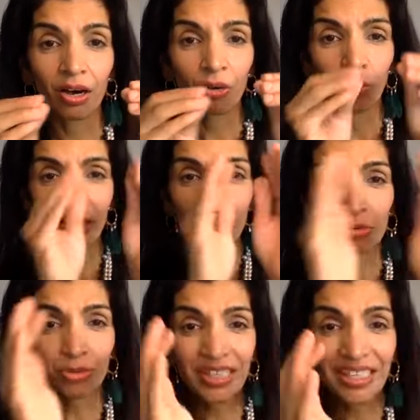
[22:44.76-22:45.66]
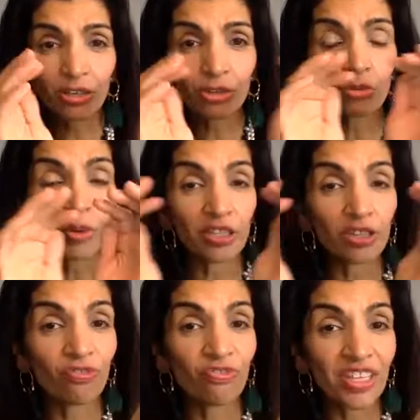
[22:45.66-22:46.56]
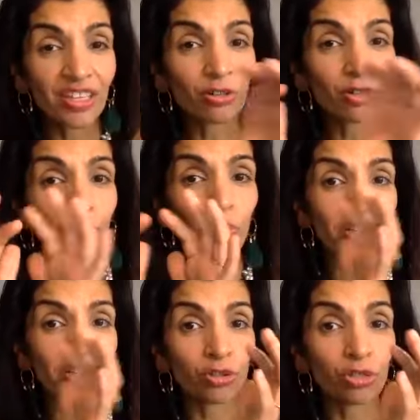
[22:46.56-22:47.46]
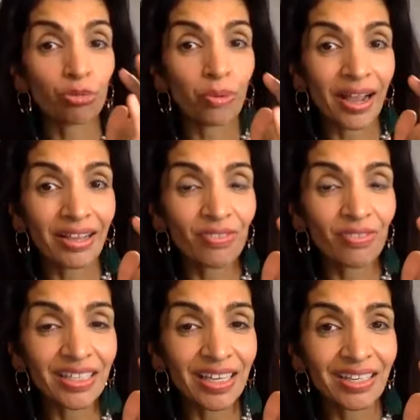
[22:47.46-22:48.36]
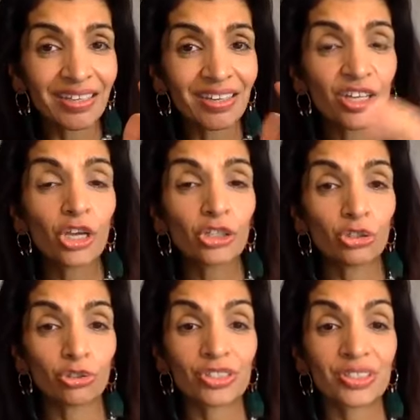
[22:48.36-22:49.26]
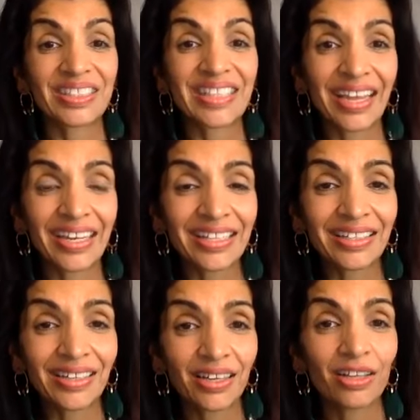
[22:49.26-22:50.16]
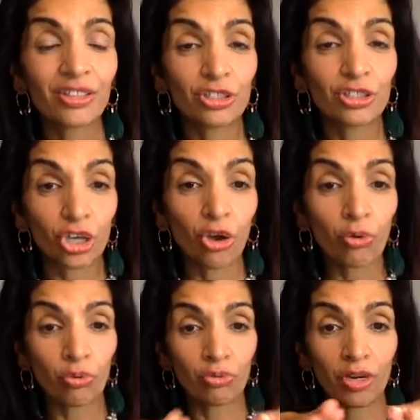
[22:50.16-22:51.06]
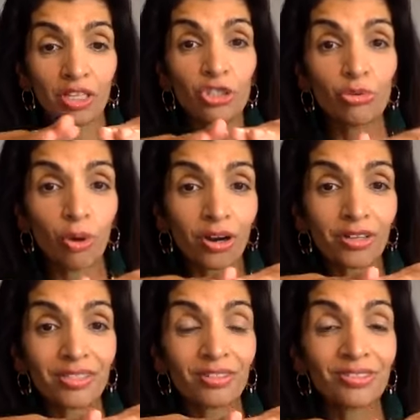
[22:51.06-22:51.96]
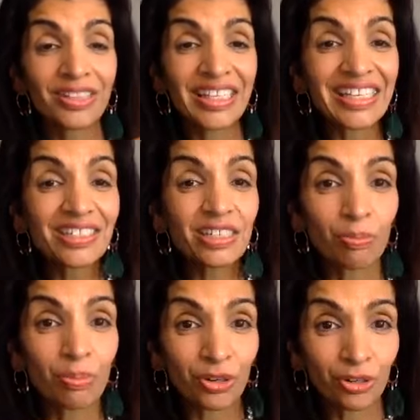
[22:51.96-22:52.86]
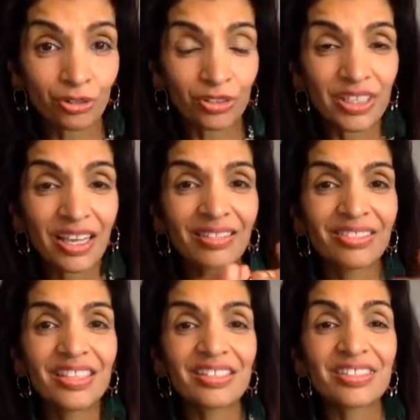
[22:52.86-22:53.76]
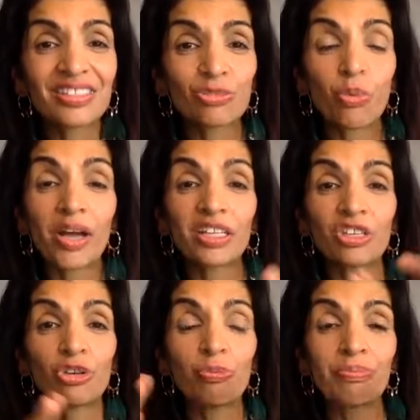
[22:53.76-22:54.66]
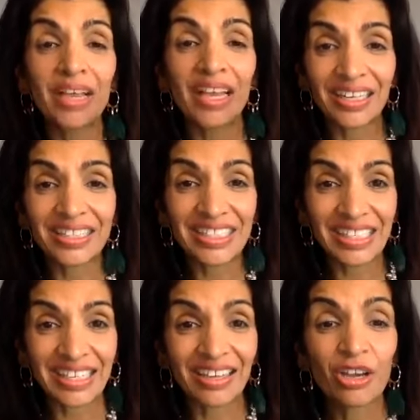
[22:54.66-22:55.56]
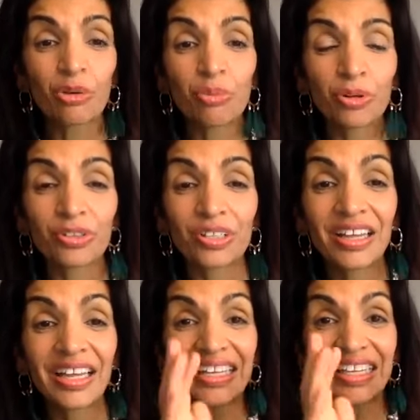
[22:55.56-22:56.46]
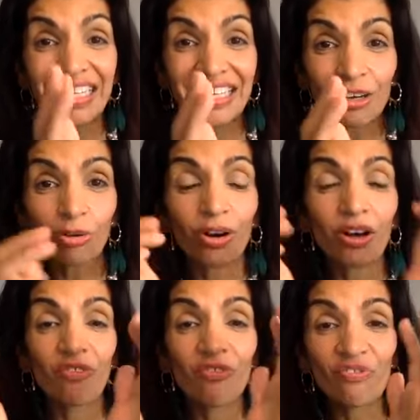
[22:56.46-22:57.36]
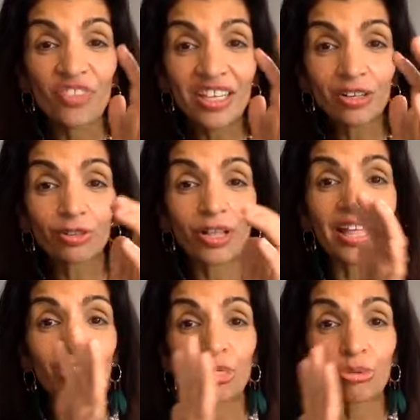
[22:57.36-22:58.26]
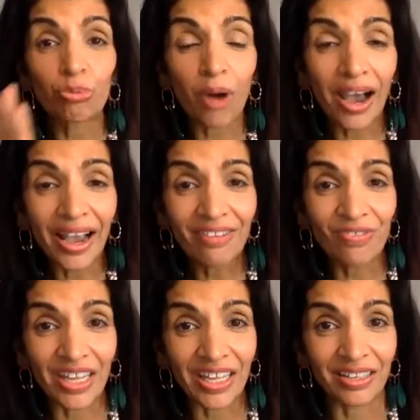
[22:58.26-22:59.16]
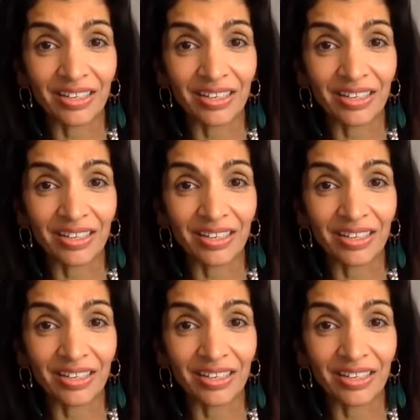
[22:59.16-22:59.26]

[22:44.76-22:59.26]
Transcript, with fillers: what you heal, what you feel, what you're thriving in, you're setting the tone. You are the lead birds. This is what humanity will heal, feel, and thrive in.